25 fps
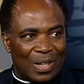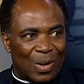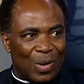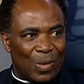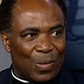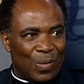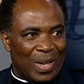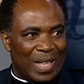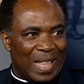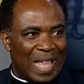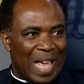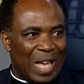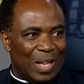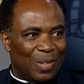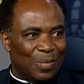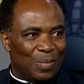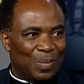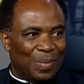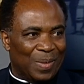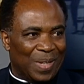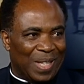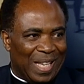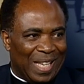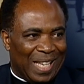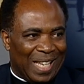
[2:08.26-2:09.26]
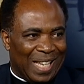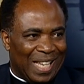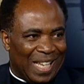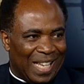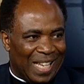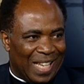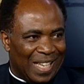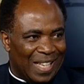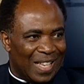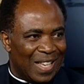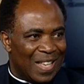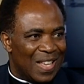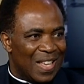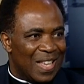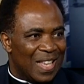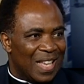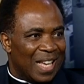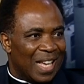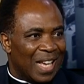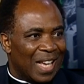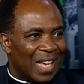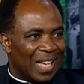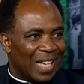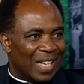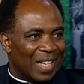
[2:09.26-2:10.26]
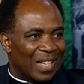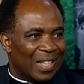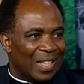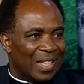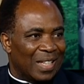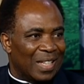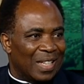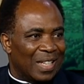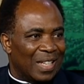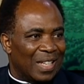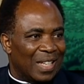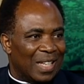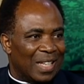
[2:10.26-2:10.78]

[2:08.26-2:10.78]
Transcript: or whether it be... Museveni of where?